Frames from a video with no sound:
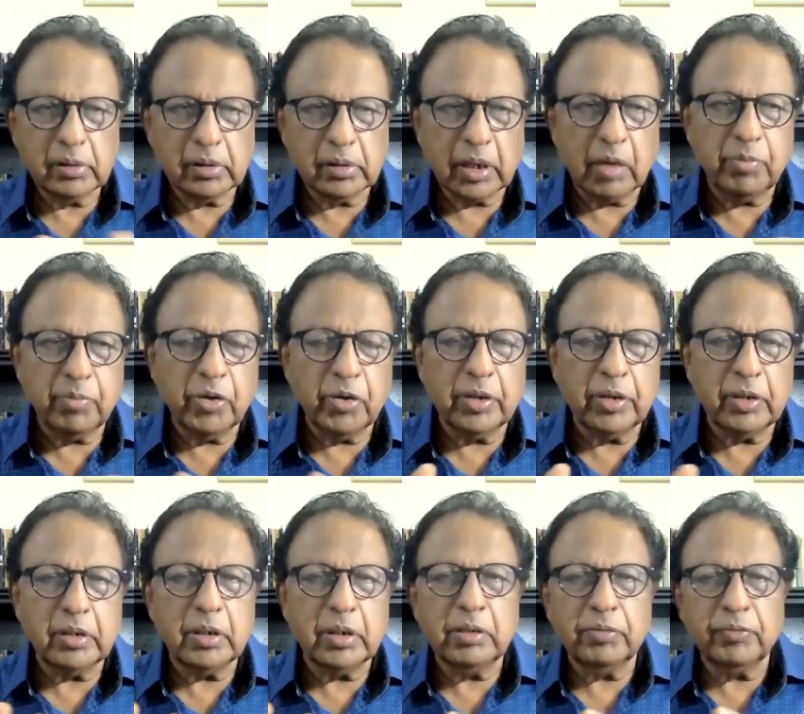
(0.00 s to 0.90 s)
the
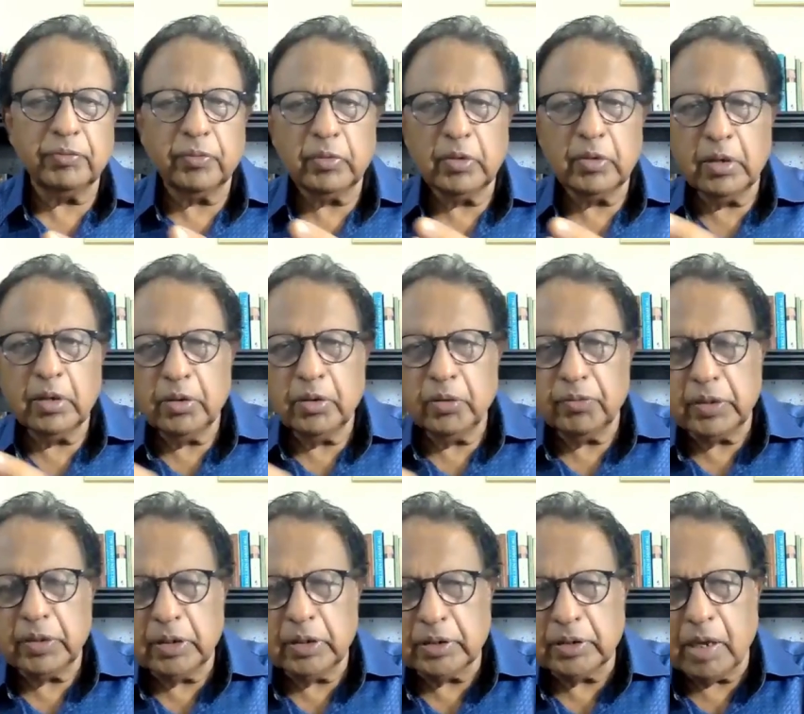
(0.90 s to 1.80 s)
community
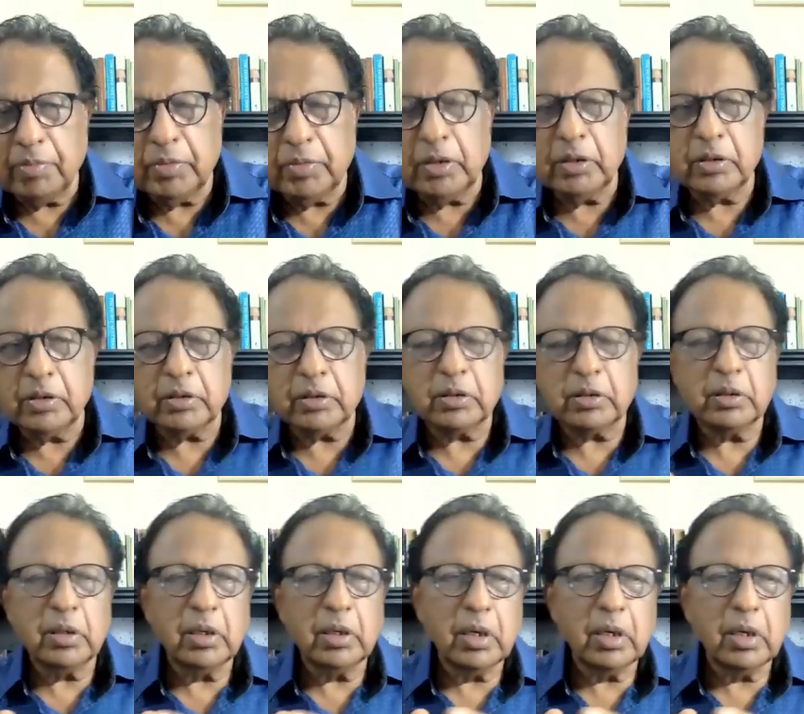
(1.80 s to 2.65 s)
with the Tamils